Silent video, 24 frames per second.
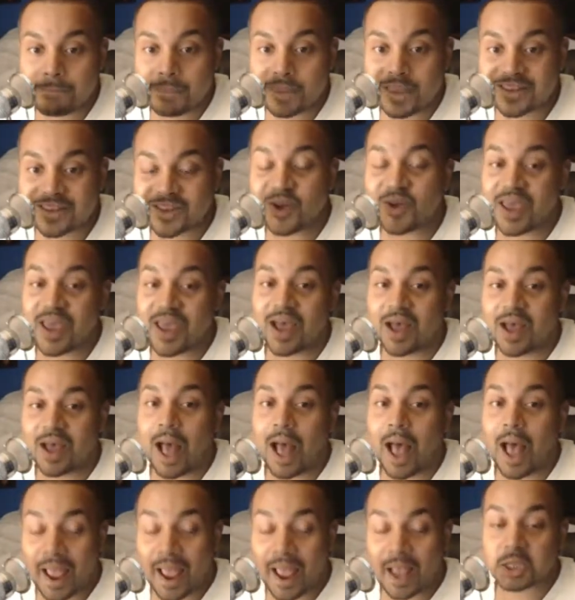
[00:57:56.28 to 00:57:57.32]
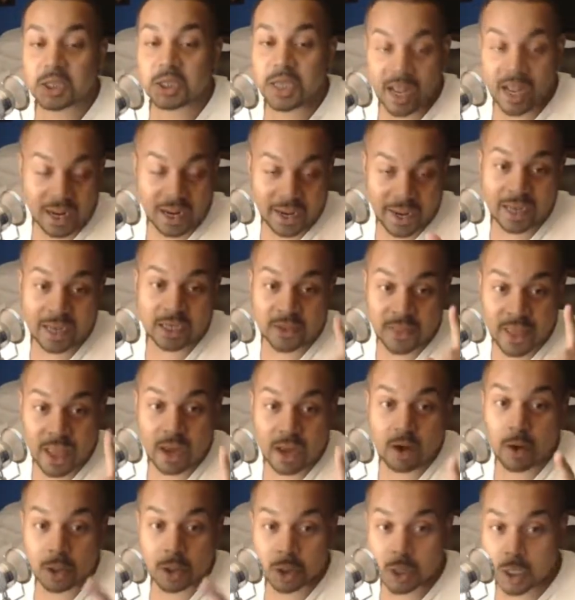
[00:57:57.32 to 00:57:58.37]
So yeah, I actually answered
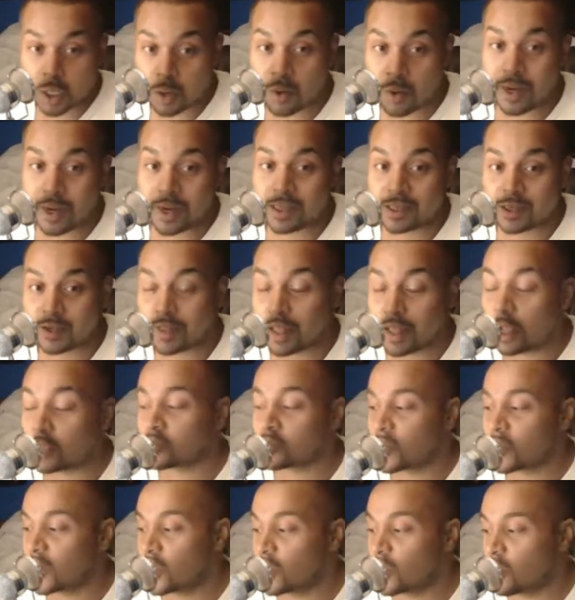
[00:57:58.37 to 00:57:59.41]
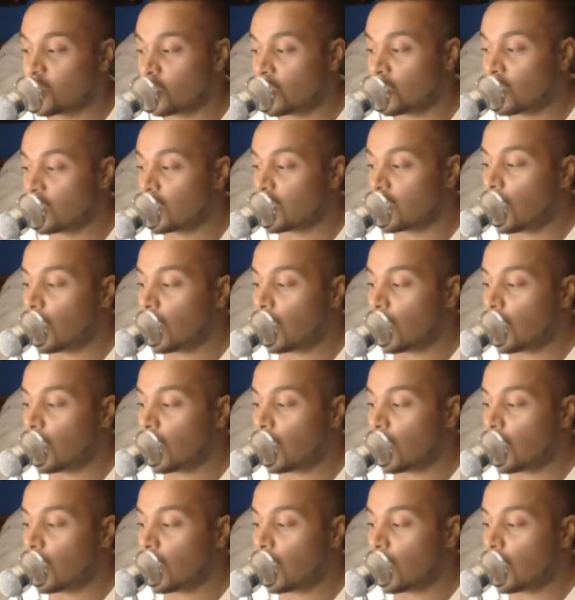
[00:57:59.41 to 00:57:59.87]
that question right. So that was pretty cool.